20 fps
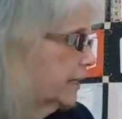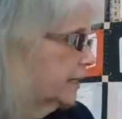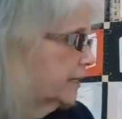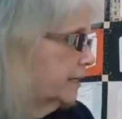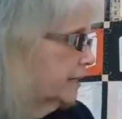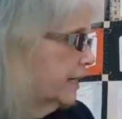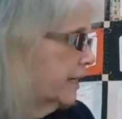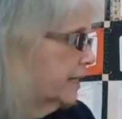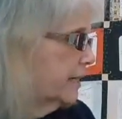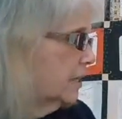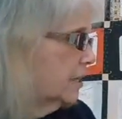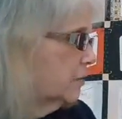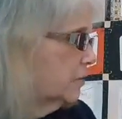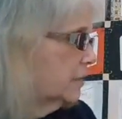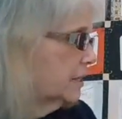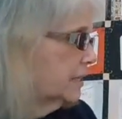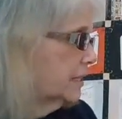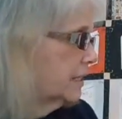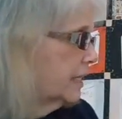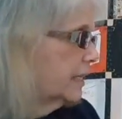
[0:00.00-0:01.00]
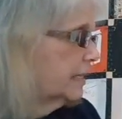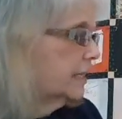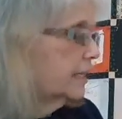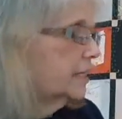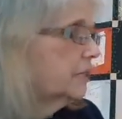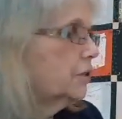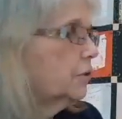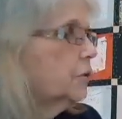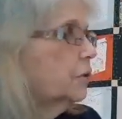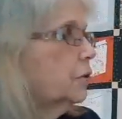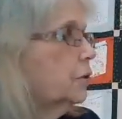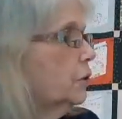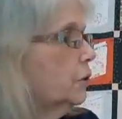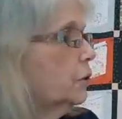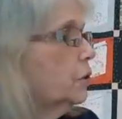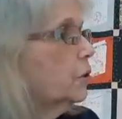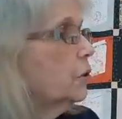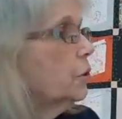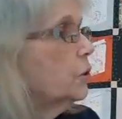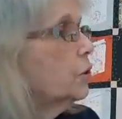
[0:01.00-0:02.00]
on a day that was sunny,
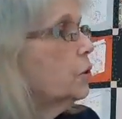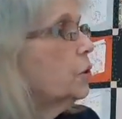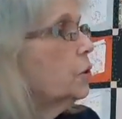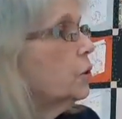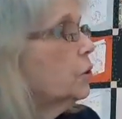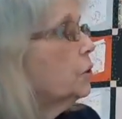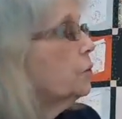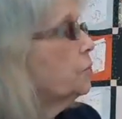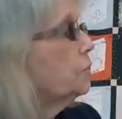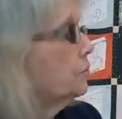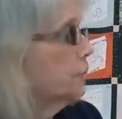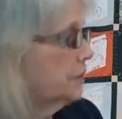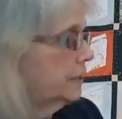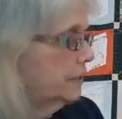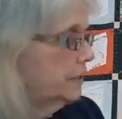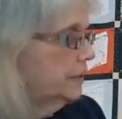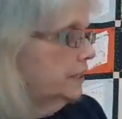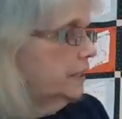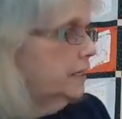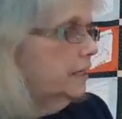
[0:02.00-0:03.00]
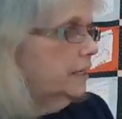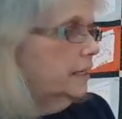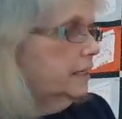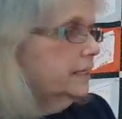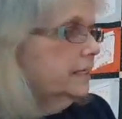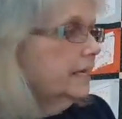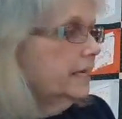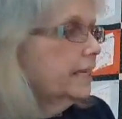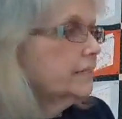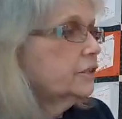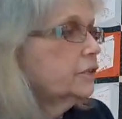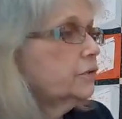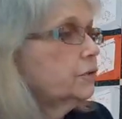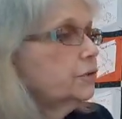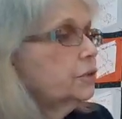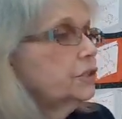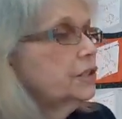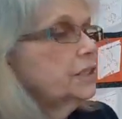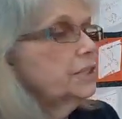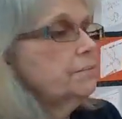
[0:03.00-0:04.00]
oops, guess
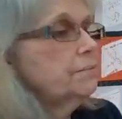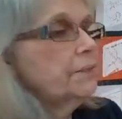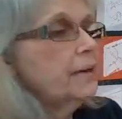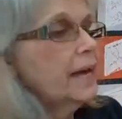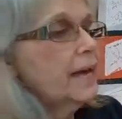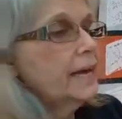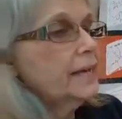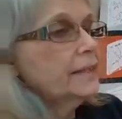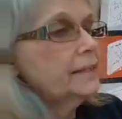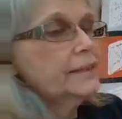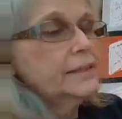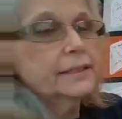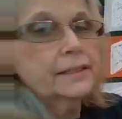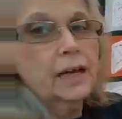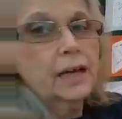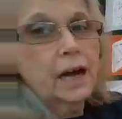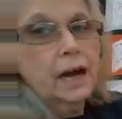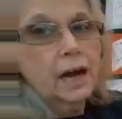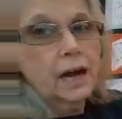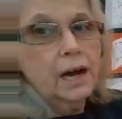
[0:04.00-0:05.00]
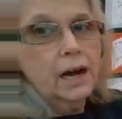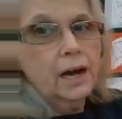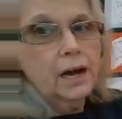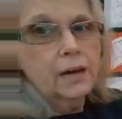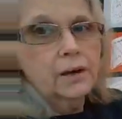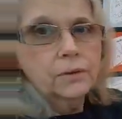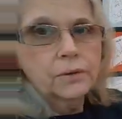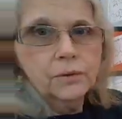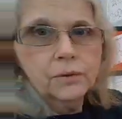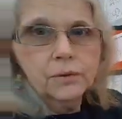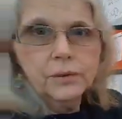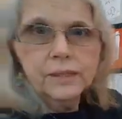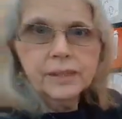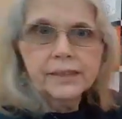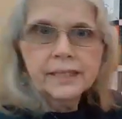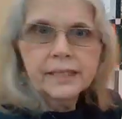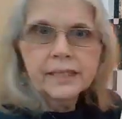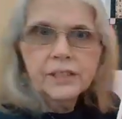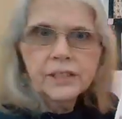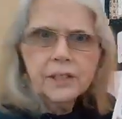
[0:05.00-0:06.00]
who she met? Who do
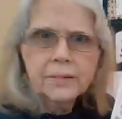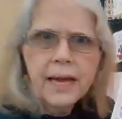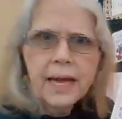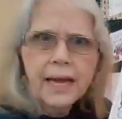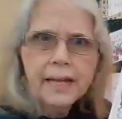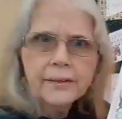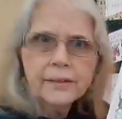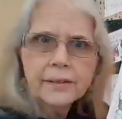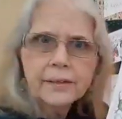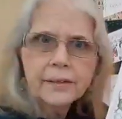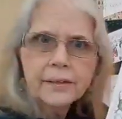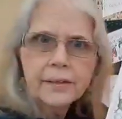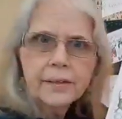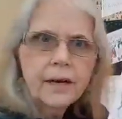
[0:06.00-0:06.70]
you think she met?